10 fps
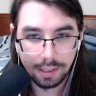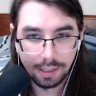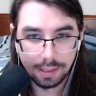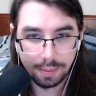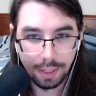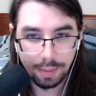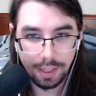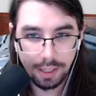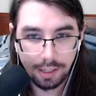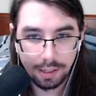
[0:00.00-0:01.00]
It's
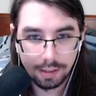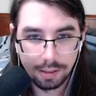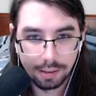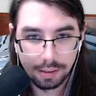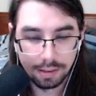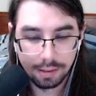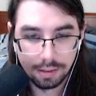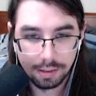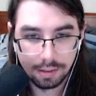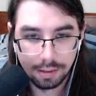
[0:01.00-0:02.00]
maybe
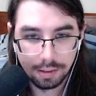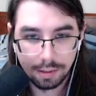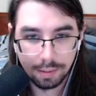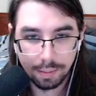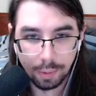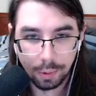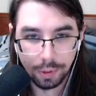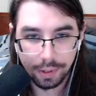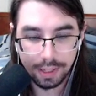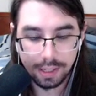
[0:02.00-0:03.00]

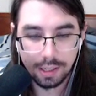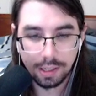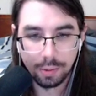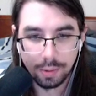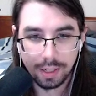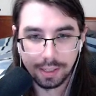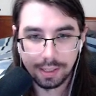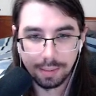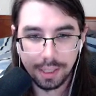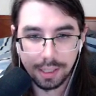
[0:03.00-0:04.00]
more than you want
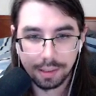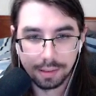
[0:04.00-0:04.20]
to be.